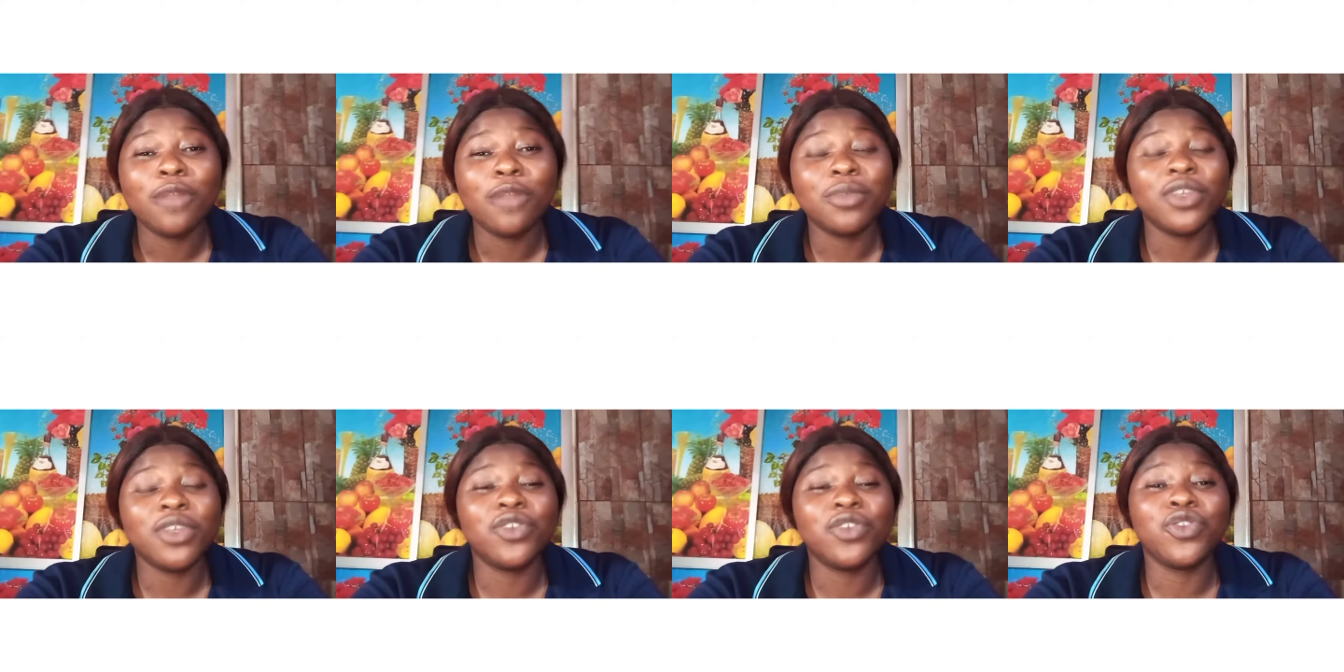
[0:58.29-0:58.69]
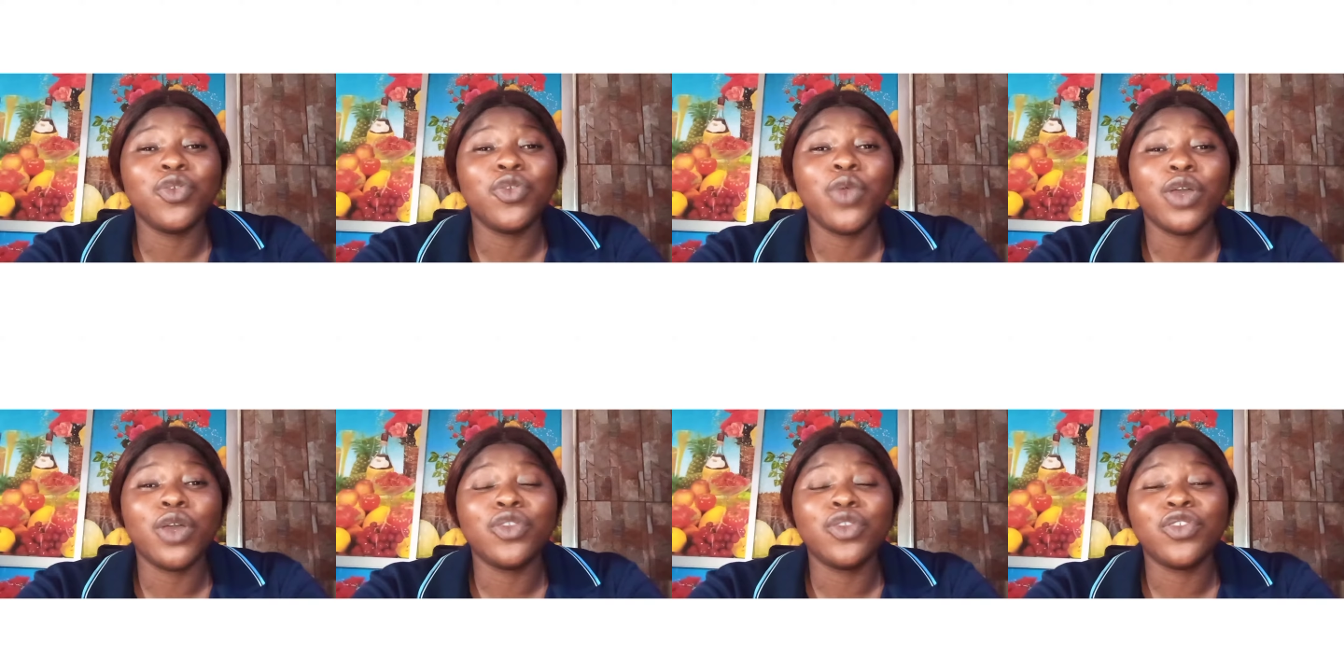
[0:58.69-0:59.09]
please
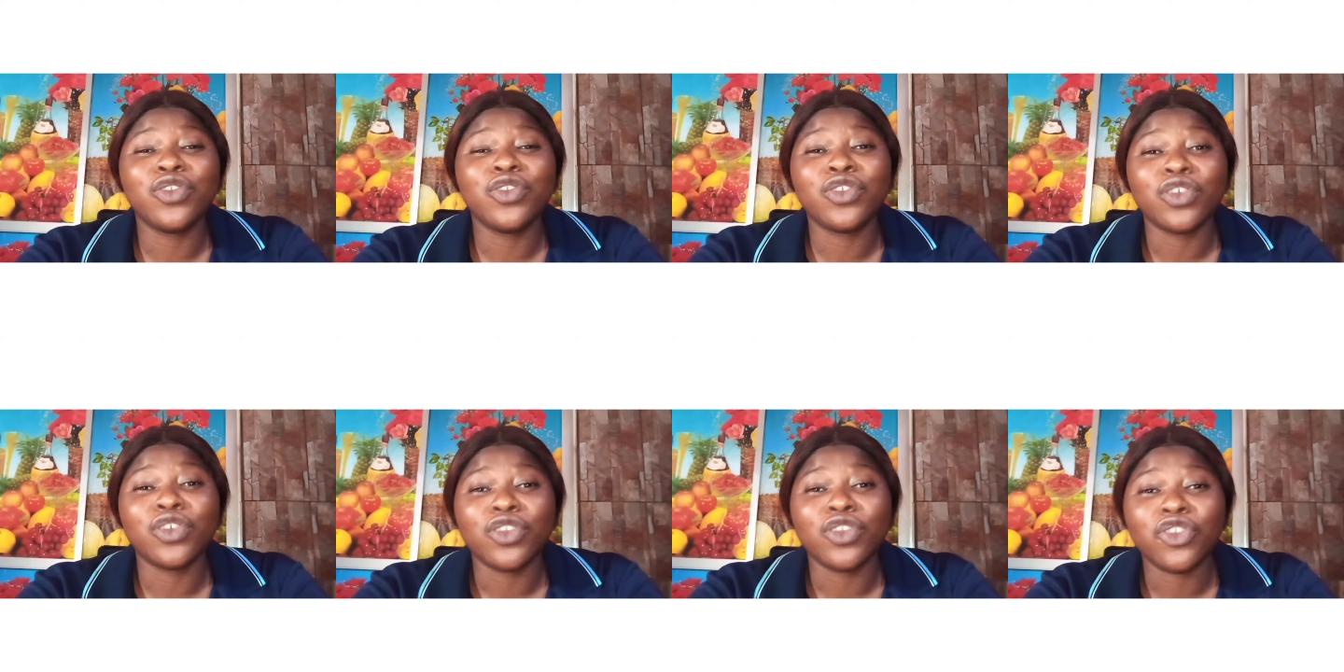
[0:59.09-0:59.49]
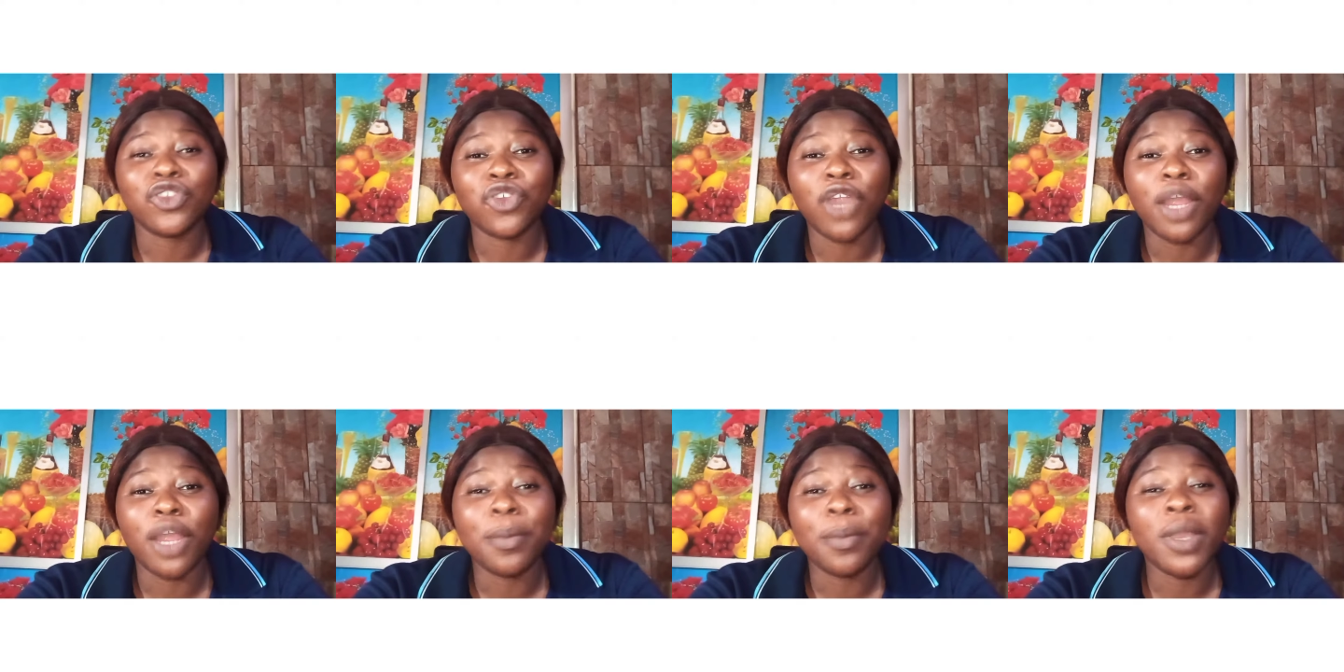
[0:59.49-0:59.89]
do well to
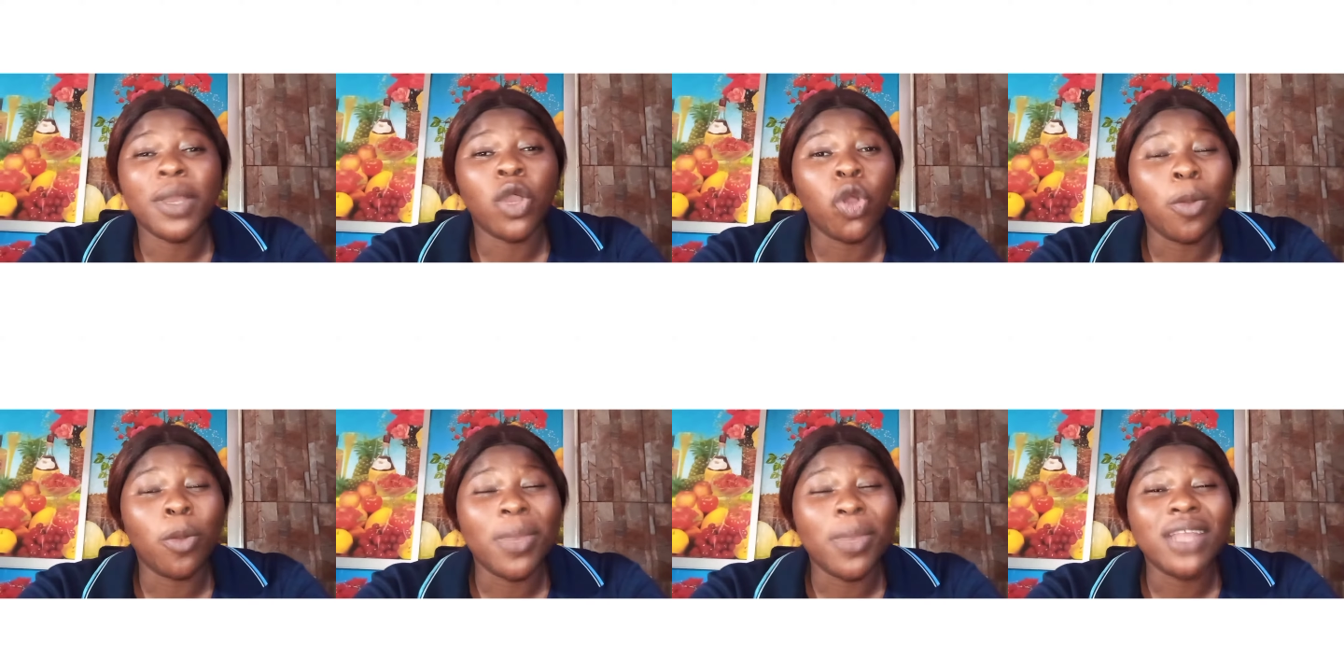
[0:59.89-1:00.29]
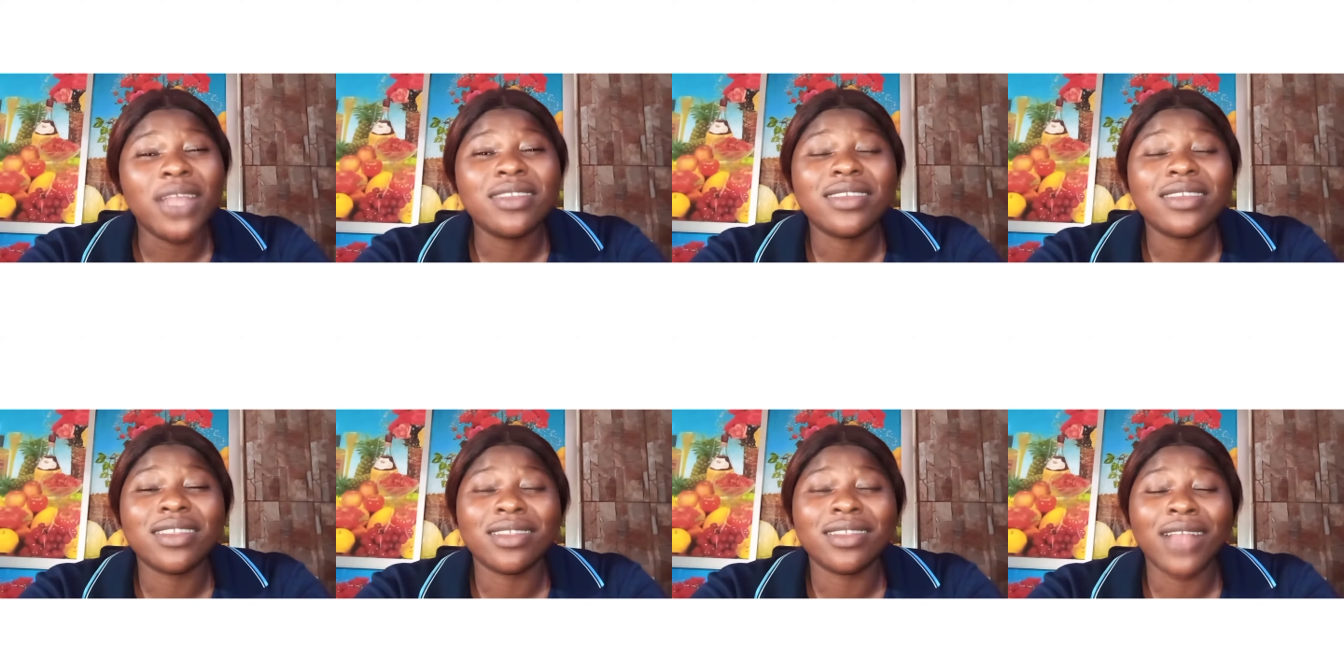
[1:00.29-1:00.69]
subscribe,
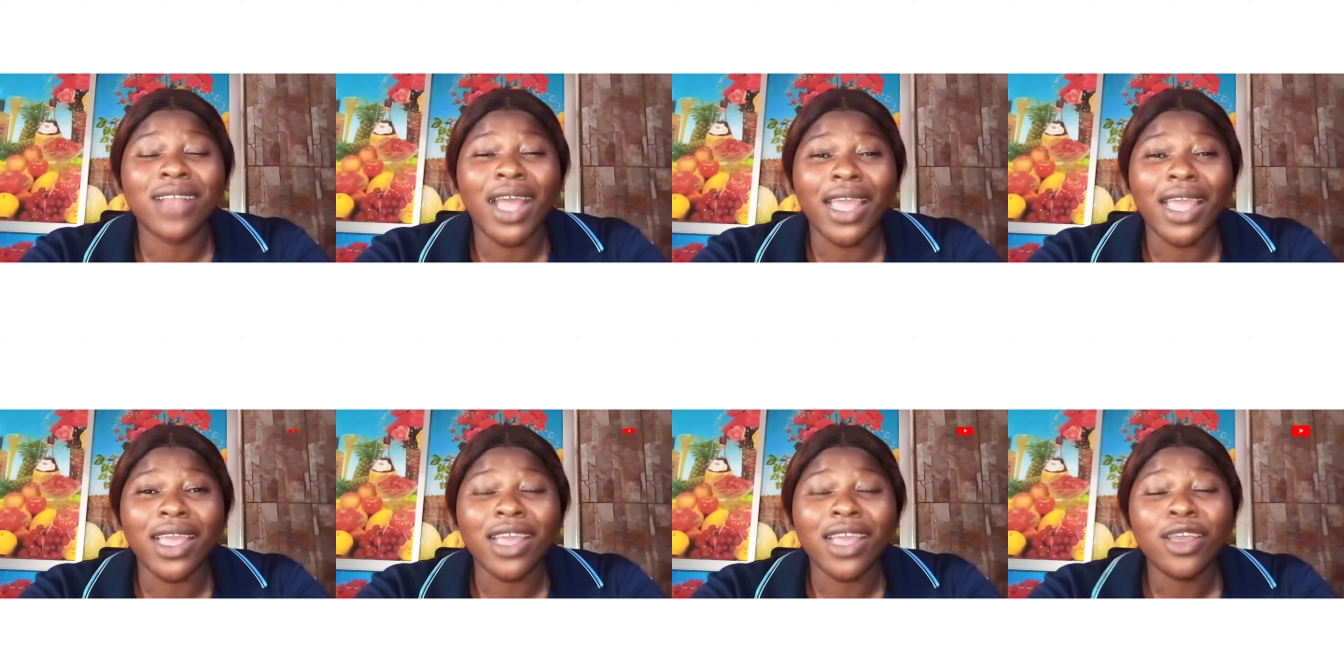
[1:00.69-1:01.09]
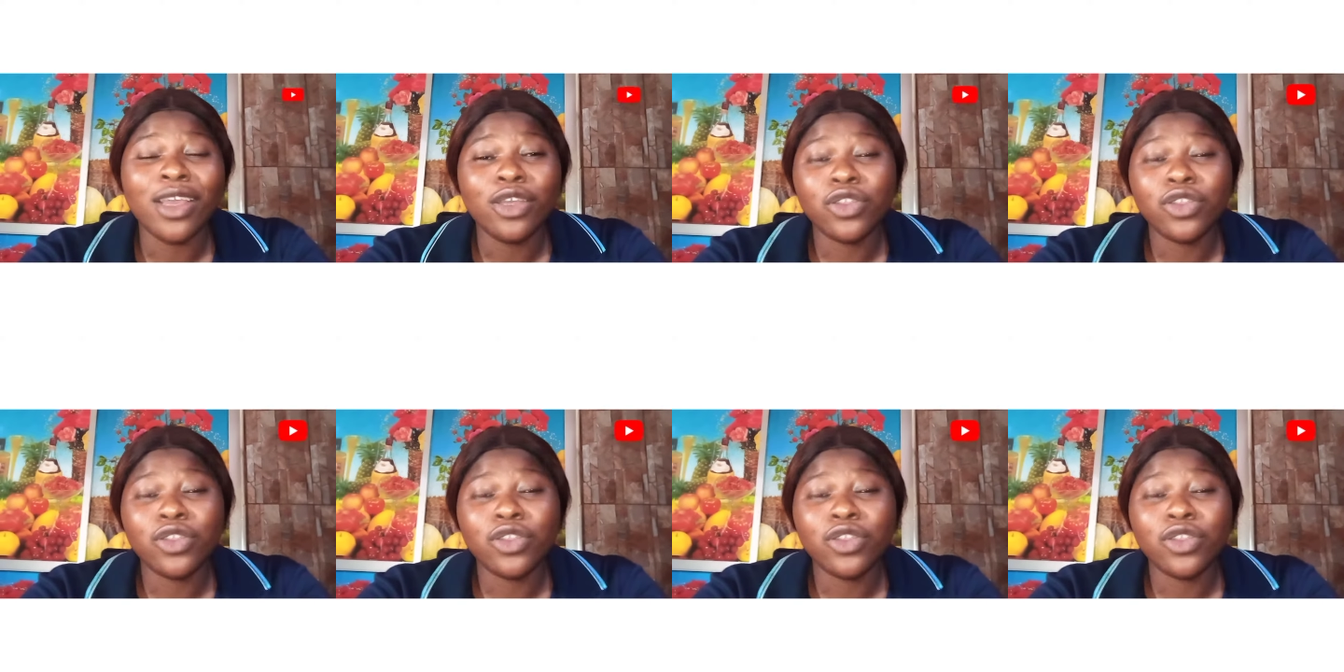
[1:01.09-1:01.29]
comment, like,